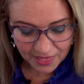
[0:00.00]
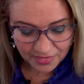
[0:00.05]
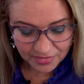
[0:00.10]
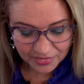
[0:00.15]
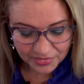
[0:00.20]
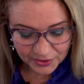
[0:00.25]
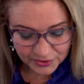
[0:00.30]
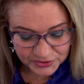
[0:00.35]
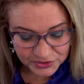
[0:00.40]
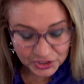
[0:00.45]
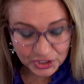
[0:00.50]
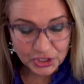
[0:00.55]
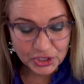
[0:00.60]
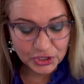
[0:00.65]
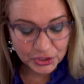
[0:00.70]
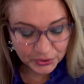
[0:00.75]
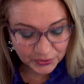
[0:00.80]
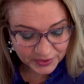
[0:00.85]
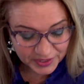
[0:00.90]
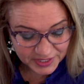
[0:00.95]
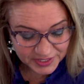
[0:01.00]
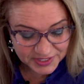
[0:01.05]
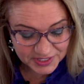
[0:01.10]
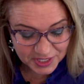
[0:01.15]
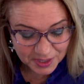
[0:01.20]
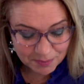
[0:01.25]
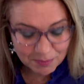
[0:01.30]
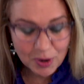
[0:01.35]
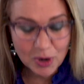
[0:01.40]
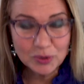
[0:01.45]
There's a curious
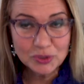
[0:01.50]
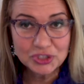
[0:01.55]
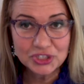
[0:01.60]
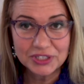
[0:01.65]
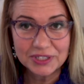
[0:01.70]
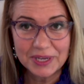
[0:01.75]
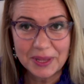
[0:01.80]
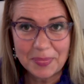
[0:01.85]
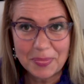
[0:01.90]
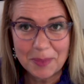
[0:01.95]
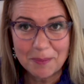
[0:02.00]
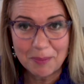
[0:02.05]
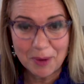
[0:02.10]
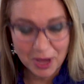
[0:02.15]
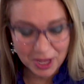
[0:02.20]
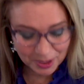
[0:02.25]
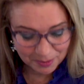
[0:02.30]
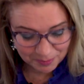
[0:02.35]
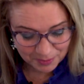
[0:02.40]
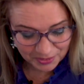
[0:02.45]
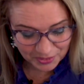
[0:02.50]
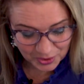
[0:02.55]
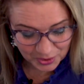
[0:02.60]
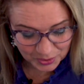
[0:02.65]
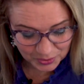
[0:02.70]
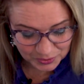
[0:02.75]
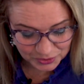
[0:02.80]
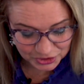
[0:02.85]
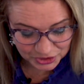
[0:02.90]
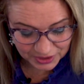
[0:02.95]
commotion at the bottom of the
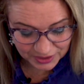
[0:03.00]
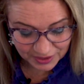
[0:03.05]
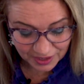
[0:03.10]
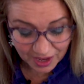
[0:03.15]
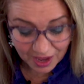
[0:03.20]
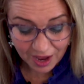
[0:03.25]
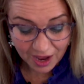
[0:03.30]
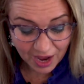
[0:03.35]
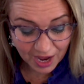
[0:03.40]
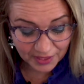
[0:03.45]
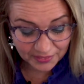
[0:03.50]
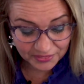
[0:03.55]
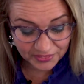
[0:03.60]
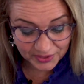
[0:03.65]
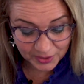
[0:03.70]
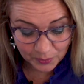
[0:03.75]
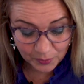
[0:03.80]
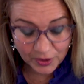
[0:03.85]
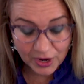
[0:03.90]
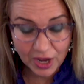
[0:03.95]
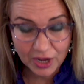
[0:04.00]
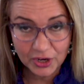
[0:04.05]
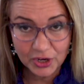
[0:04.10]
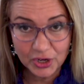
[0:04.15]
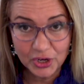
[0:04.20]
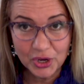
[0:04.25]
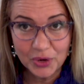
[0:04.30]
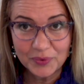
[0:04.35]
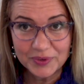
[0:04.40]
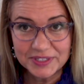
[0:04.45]
ocean. I think we ought to
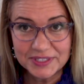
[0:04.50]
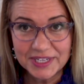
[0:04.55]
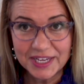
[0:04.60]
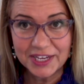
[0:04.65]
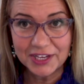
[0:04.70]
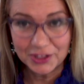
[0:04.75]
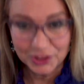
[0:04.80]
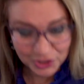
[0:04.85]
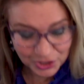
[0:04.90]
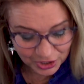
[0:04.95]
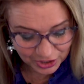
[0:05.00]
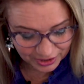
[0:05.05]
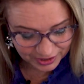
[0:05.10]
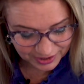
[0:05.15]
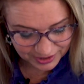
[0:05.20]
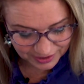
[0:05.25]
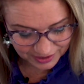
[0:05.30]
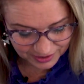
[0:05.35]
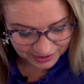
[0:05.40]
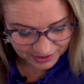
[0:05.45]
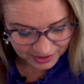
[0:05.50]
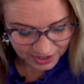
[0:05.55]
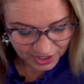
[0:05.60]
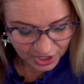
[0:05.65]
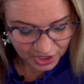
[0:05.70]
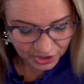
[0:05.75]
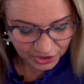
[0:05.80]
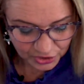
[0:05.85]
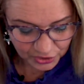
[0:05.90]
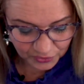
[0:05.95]
go and take a look.
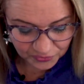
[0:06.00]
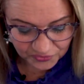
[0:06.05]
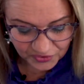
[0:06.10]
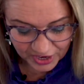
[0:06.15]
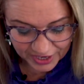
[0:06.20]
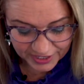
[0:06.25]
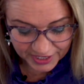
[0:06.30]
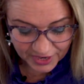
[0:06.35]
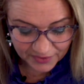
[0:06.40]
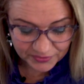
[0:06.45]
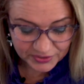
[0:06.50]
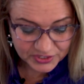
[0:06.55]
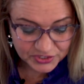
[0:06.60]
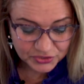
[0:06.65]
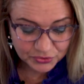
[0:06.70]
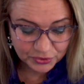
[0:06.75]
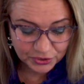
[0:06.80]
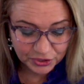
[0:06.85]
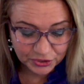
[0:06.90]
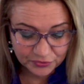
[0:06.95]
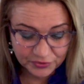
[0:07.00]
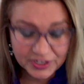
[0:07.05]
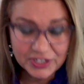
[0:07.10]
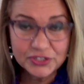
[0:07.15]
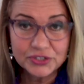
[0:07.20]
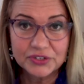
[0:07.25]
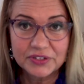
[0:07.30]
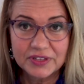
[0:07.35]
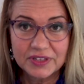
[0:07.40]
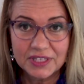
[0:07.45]
You'll find every sort of
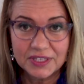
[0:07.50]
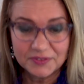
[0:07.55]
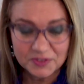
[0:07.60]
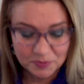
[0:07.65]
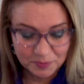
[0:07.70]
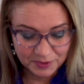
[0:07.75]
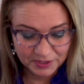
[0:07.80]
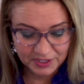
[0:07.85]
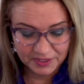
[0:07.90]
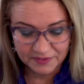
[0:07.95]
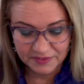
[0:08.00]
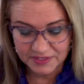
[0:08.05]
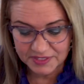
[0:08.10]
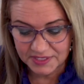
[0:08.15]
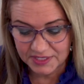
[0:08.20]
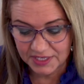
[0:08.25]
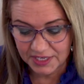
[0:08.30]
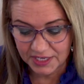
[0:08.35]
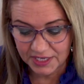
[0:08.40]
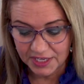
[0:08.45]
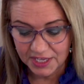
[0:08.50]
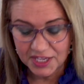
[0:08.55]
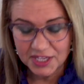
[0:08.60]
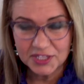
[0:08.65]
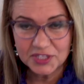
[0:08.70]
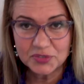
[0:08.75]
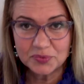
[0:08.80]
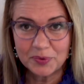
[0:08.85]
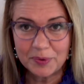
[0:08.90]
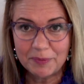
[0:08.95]
creature that lives beneath the sea
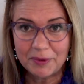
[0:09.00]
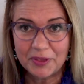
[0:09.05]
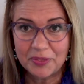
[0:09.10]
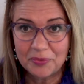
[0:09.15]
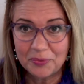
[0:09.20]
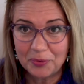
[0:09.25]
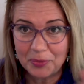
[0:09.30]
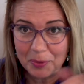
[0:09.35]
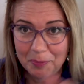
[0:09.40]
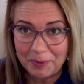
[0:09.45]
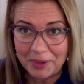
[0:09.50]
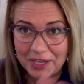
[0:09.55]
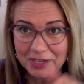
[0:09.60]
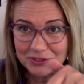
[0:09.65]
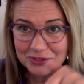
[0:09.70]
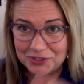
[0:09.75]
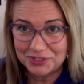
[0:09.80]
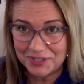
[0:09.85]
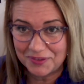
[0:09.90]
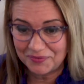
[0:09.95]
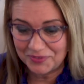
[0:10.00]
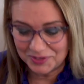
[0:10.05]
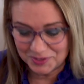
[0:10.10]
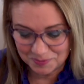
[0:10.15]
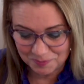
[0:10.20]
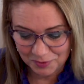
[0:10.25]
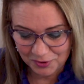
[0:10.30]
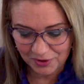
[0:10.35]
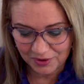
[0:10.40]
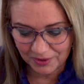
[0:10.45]
swimming through the pages of this
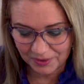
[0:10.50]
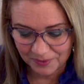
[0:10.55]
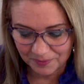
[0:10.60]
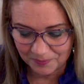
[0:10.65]
book.